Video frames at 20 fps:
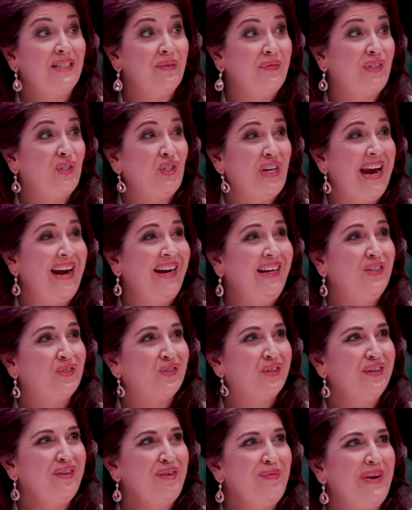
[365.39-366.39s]
of a change
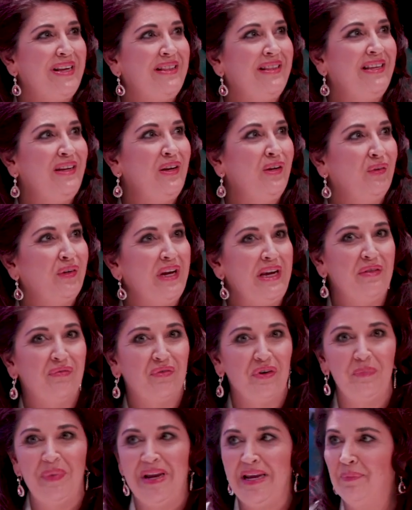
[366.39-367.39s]
room and you're looking
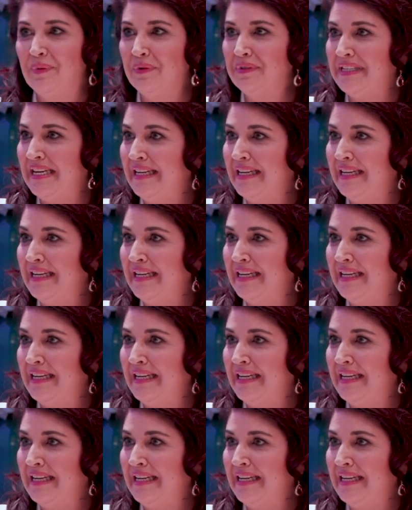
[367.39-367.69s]
through people's